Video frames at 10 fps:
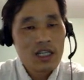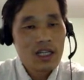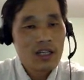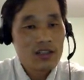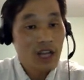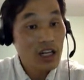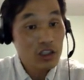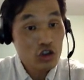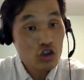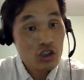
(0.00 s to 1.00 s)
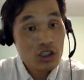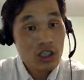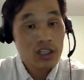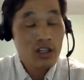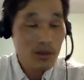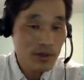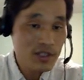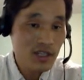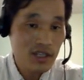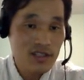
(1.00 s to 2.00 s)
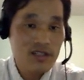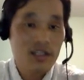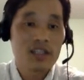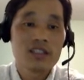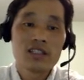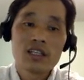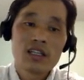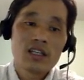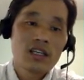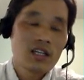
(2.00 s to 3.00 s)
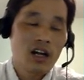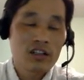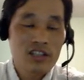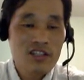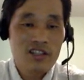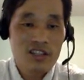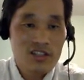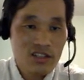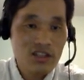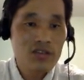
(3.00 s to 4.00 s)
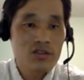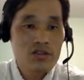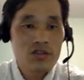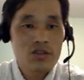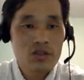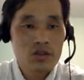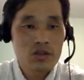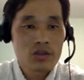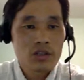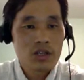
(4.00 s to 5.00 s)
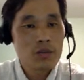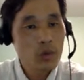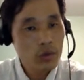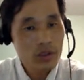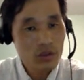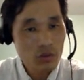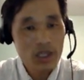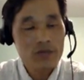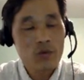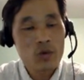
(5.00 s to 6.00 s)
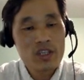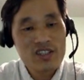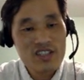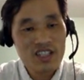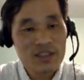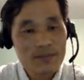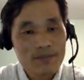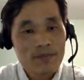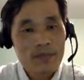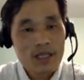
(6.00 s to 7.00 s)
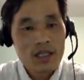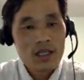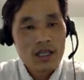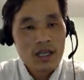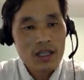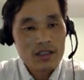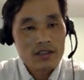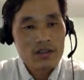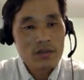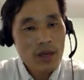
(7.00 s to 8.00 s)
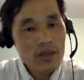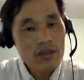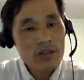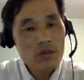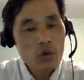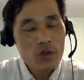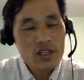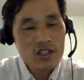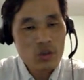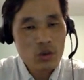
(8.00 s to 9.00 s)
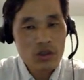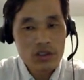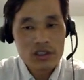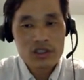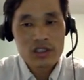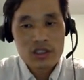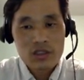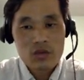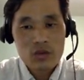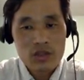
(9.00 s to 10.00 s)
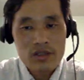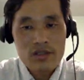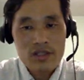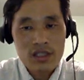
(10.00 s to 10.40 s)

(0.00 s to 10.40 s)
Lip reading: knowledge and common sense and artistic skills to come up with the right forecasting. And the method of forecasting we learned was